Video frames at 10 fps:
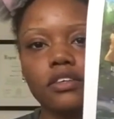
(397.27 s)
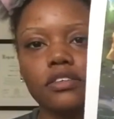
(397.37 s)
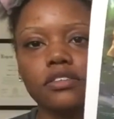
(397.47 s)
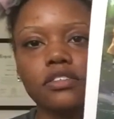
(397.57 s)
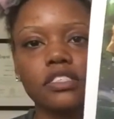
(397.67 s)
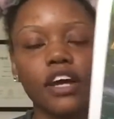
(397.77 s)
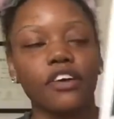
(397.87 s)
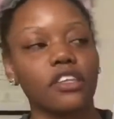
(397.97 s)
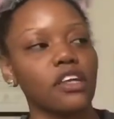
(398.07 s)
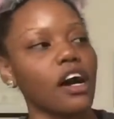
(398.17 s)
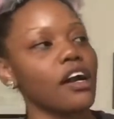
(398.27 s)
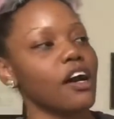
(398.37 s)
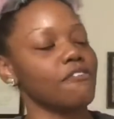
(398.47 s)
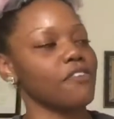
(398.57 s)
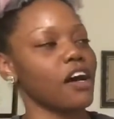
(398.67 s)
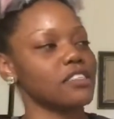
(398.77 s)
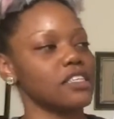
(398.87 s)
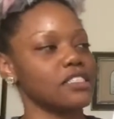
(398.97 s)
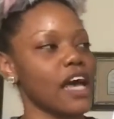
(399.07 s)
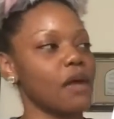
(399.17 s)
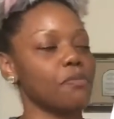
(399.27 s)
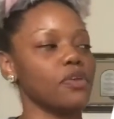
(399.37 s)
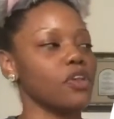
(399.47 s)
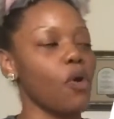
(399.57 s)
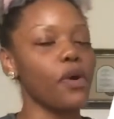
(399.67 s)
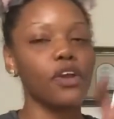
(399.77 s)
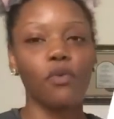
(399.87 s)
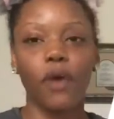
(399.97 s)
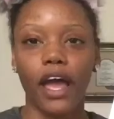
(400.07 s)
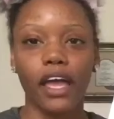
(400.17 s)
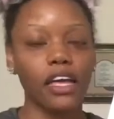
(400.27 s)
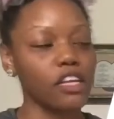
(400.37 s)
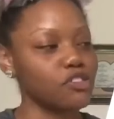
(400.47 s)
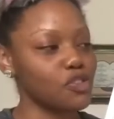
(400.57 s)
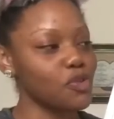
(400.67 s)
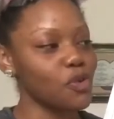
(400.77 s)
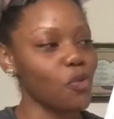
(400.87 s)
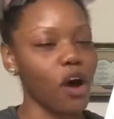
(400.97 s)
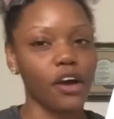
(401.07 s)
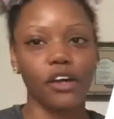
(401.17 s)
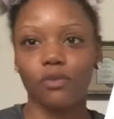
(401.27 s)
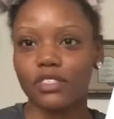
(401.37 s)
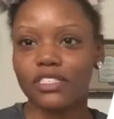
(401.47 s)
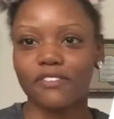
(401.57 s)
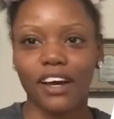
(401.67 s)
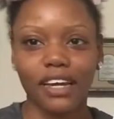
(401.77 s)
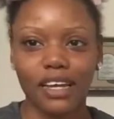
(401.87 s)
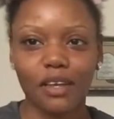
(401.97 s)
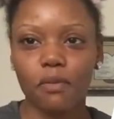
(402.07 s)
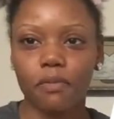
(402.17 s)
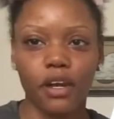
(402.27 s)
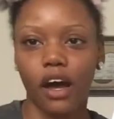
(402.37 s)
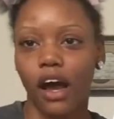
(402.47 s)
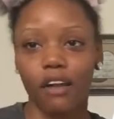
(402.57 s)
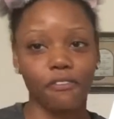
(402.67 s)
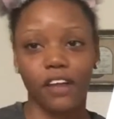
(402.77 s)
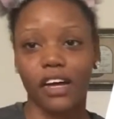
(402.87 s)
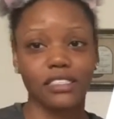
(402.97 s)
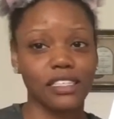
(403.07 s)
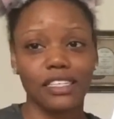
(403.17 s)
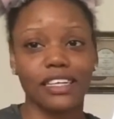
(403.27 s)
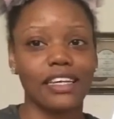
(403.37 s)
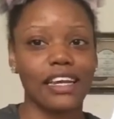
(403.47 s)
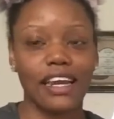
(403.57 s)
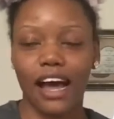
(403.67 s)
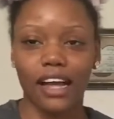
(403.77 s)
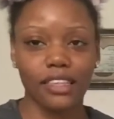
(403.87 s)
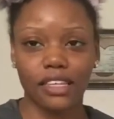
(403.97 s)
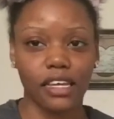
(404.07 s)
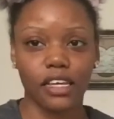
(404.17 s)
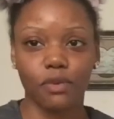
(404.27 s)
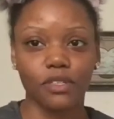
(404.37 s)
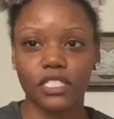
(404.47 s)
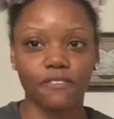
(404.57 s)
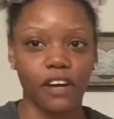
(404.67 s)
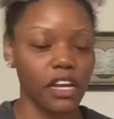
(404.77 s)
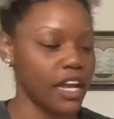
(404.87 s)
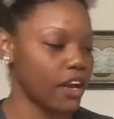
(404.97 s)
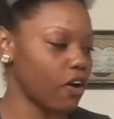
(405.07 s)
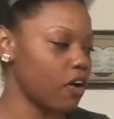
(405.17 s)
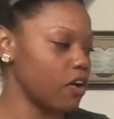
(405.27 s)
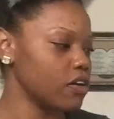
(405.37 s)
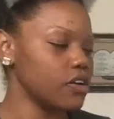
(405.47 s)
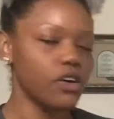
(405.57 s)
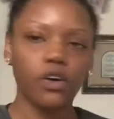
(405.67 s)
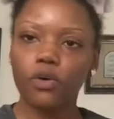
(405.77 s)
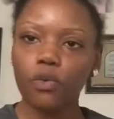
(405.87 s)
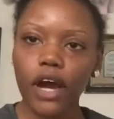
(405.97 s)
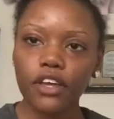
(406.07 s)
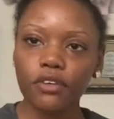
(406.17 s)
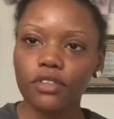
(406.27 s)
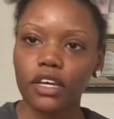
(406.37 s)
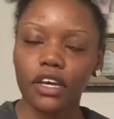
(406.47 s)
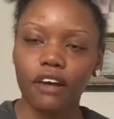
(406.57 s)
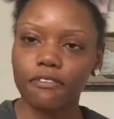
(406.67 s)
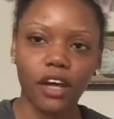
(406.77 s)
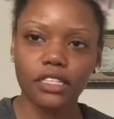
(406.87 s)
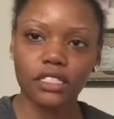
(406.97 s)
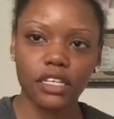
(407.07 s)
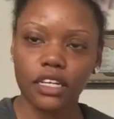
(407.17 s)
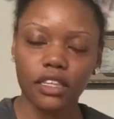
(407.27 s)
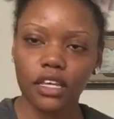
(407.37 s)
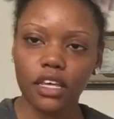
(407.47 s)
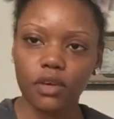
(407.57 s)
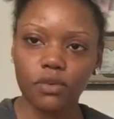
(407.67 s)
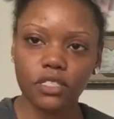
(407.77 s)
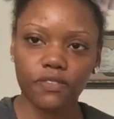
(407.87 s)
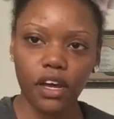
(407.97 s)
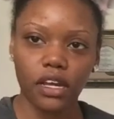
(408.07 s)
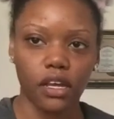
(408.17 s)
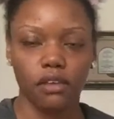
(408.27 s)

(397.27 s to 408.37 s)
Sarah thought Aunt Flossie's hat blowing away into the water was funny, but Aunt Flossie did not think it was funny at all. Why do you think Aunt Flossie didn't think it was funny?